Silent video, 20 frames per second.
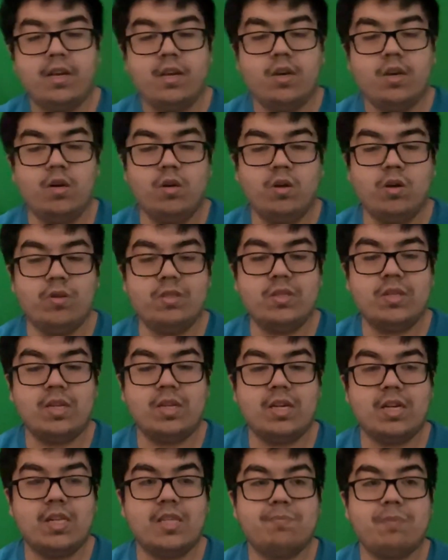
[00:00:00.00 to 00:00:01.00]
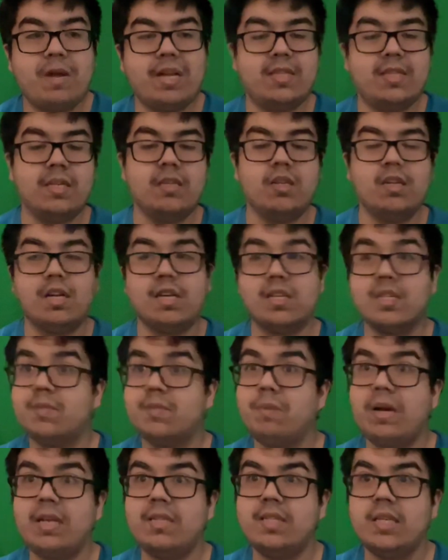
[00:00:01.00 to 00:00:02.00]
Who knows? And
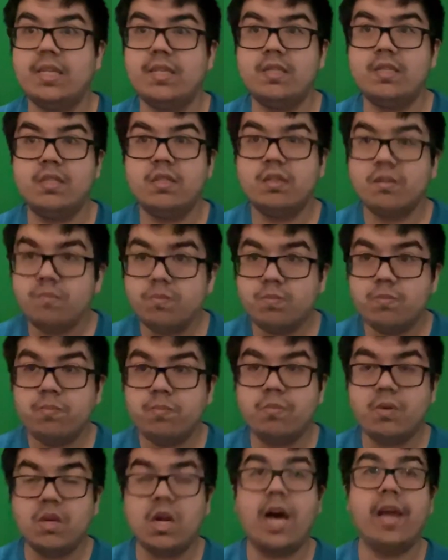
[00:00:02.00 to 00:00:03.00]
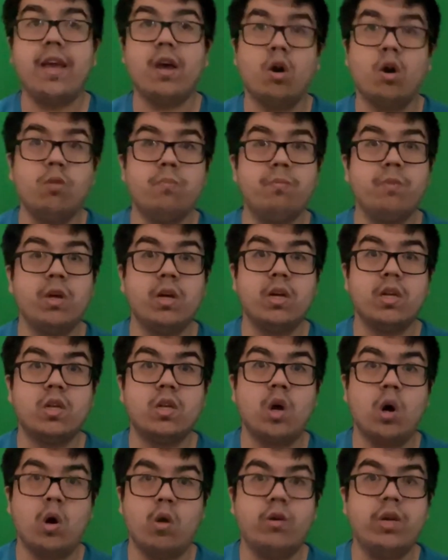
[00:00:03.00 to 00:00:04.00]
unexpected. But I hope
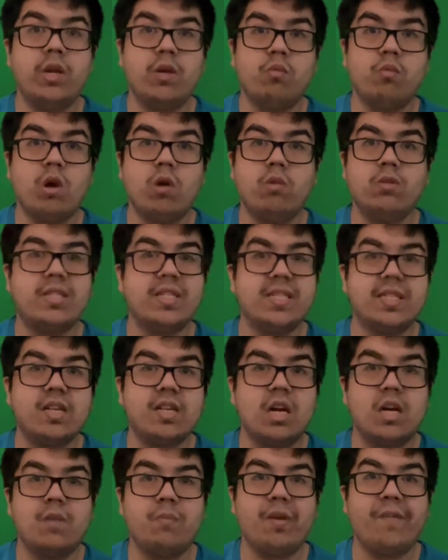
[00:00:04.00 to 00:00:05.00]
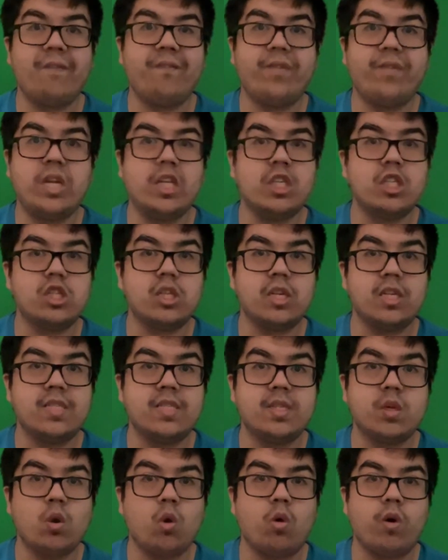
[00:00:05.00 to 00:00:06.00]
Cody Rhodes is going to be finished his
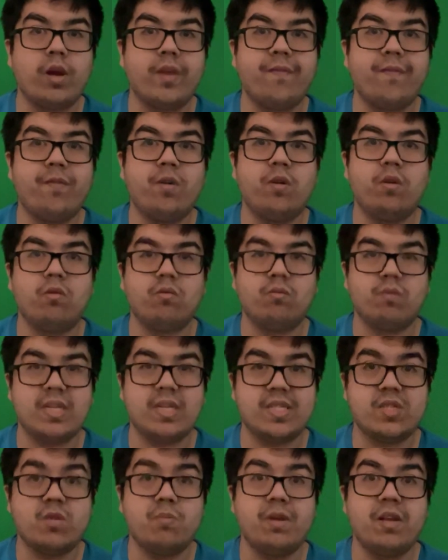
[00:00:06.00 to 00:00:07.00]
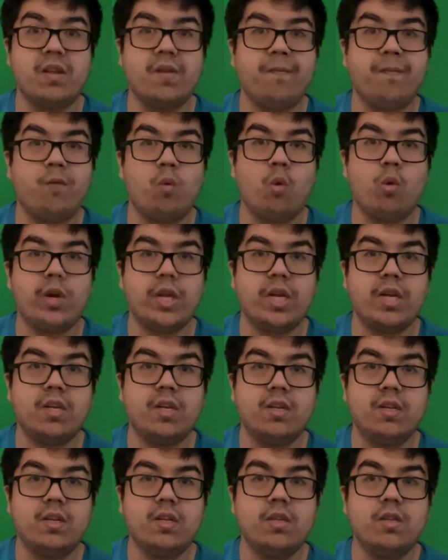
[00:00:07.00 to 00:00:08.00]
story for WrestleMania 40
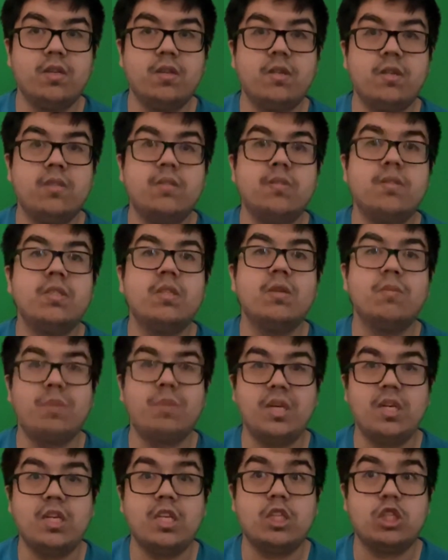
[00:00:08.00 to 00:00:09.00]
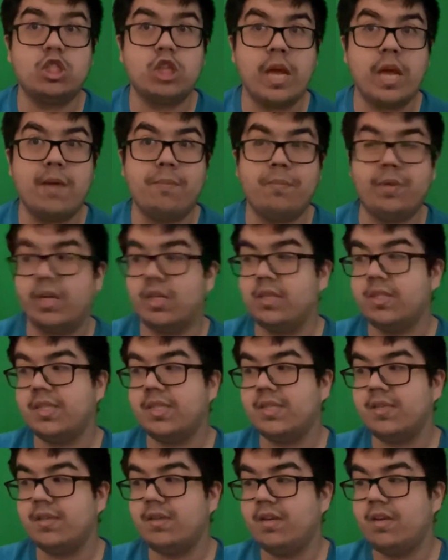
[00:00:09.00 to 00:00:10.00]
to be the champions.